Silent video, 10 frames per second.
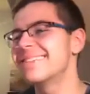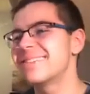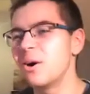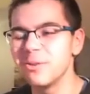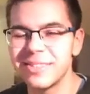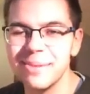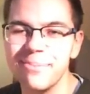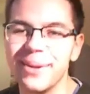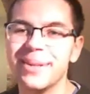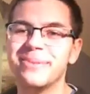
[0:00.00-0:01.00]
So
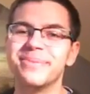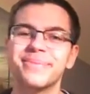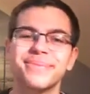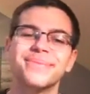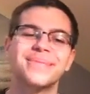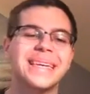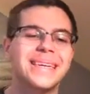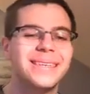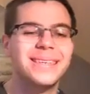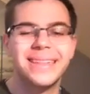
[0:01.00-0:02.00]
simple!
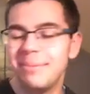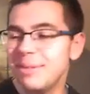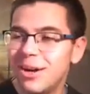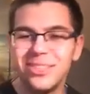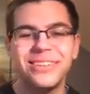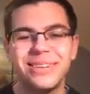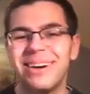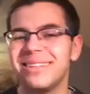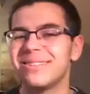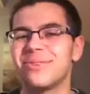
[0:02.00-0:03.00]
Let me know what you think
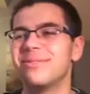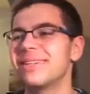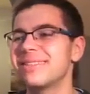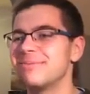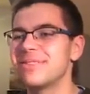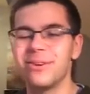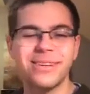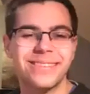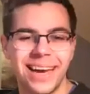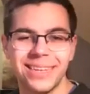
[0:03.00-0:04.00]
about this one because I'm so
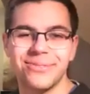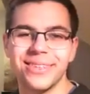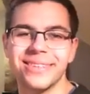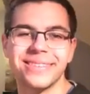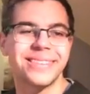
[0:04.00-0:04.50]
excited for this.